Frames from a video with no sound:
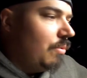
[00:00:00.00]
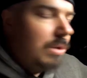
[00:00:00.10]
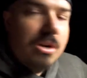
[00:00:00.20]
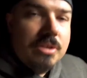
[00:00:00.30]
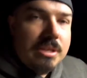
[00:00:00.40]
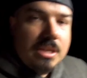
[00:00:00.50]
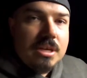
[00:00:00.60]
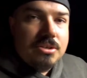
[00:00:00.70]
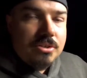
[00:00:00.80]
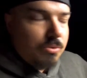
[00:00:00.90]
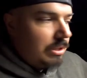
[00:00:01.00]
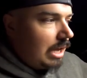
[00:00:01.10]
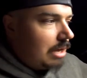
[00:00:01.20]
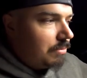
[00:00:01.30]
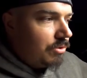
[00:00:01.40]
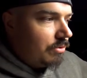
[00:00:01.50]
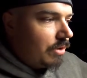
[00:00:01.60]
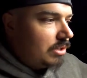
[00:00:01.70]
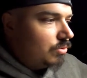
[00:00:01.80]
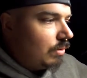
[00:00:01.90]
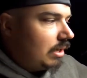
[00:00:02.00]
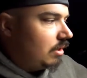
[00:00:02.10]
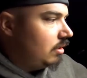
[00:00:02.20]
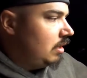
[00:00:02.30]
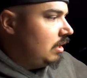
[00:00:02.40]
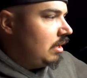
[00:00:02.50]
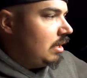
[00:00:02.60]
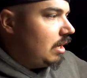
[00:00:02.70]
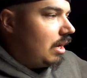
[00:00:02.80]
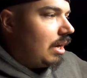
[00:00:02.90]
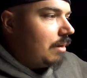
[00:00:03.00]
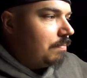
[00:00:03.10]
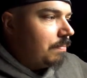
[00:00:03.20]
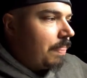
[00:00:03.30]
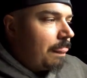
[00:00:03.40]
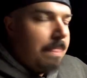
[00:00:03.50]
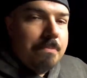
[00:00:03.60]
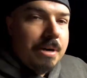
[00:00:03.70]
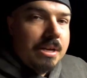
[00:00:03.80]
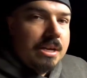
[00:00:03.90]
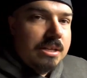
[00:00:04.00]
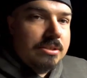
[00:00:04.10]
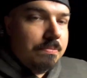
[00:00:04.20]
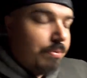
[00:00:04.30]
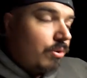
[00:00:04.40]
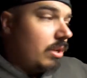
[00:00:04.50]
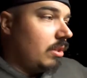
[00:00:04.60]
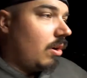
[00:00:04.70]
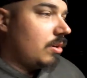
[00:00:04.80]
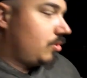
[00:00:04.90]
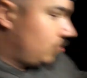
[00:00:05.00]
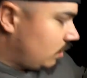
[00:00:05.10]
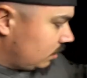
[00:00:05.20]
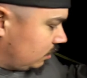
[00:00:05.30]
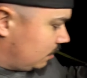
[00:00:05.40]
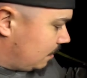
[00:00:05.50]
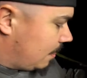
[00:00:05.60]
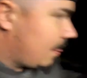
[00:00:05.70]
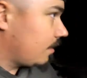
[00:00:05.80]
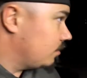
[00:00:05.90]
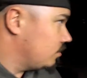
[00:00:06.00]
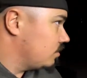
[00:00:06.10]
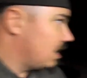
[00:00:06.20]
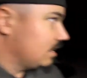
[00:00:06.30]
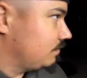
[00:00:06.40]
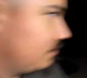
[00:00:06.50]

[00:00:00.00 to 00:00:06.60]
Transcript: know that the engine's reliable, it runs well, but it's a pretty large truck. You know, you guys